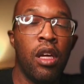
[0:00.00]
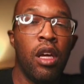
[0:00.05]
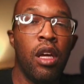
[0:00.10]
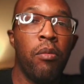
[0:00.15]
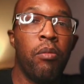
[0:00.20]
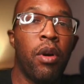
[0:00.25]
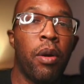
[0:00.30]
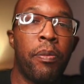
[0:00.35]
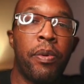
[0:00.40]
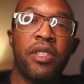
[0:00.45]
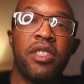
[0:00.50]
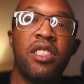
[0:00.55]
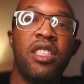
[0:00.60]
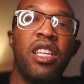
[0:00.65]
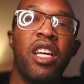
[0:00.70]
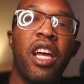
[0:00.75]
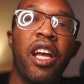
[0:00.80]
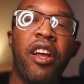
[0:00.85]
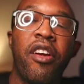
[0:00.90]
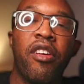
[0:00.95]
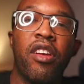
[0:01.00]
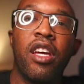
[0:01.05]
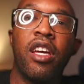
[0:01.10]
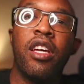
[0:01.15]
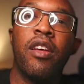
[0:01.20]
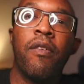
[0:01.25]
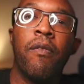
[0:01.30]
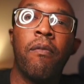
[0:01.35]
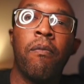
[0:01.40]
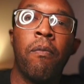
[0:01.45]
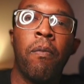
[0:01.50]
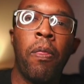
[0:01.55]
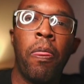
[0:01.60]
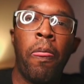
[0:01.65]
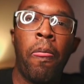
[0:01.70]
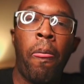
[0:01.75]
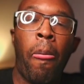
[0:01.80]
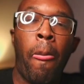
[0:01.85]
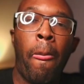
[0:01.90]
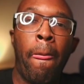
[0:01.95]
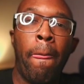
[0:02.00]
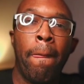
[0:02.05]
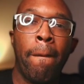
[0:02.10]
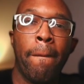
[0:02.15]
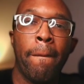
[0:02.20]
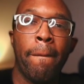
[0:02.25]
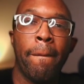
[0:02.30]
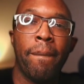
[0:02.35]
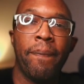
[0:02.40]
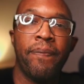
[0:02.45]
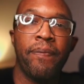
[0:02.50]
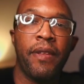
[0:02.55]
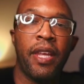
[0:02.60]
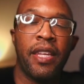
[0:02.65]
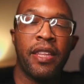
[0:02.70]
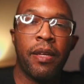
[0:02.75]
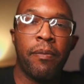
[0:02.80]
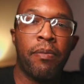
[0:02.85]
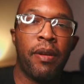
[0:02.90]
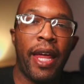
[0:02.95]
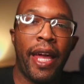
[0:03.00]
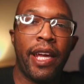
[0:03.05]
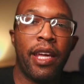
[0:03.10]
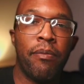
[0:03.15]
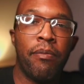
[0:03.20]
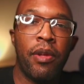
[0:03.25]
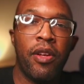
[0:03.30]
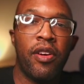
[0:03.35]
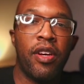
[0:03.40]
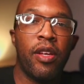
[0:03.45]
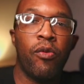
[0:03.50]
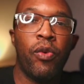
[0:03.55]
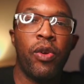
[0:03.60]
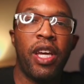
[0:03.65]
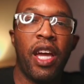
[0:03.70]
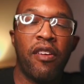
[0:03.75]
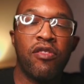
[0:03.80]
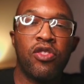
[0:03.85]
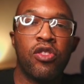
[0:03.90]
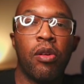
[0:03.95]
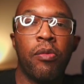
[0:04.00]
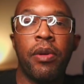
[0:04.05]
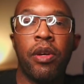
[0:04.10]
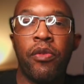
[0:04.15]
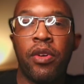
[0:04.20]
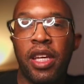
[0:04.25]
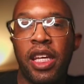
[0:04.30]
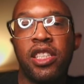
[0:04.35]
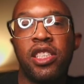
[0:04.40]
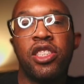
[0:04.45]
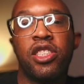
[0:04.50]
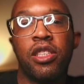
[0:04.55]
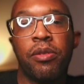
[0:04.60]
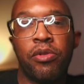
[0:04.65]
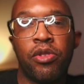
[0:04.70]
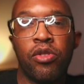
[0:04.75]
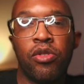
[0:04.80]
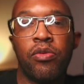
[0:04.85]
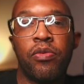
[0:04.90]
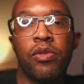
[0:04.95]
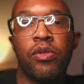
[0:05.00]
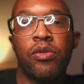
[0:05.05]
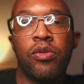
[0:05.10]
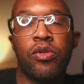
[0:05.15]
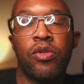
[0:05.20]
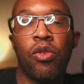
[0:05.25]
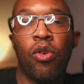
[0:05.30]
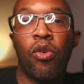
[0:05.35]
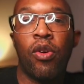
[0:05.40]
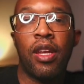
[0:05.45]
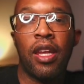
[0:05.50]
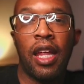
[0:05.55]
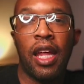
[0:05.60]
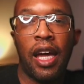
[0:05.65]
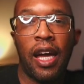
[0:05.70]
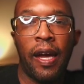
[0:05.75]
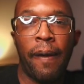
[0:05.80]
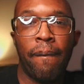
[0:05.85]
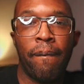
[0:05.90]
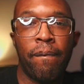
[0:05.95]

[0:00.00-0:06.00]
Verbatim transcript: But particularly in the Black community, we have so many relationship gurus online,